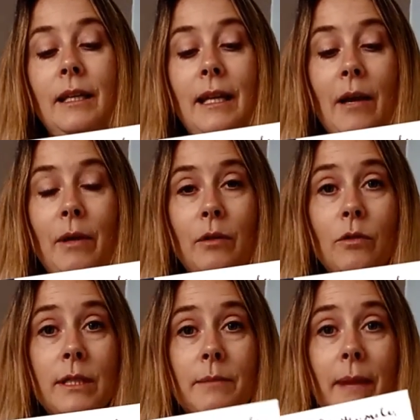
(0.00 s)
Now, in
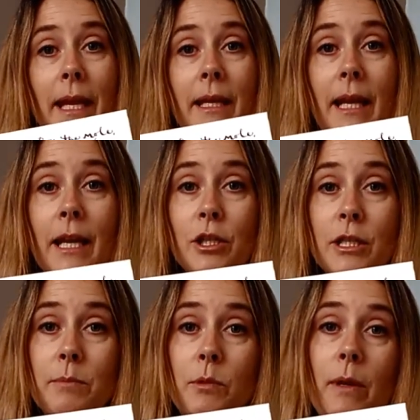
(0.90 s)
order to make
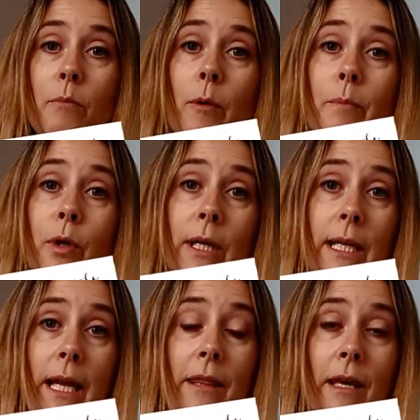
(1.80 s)
connections between one book
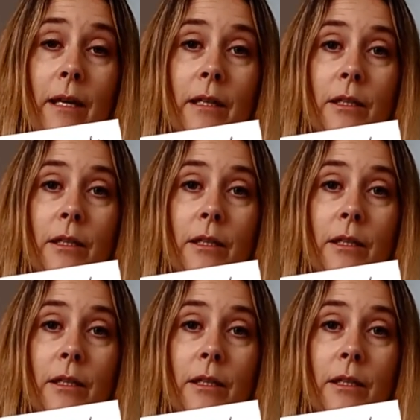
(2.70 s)
and another,